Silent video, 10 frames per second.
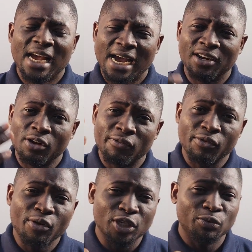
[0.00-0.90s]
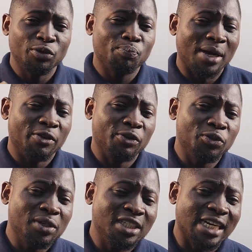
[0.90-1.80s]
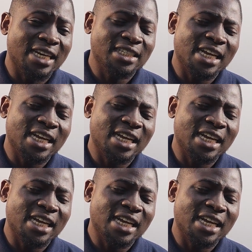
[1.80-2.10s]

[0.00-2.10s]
And of course, we we do this challenge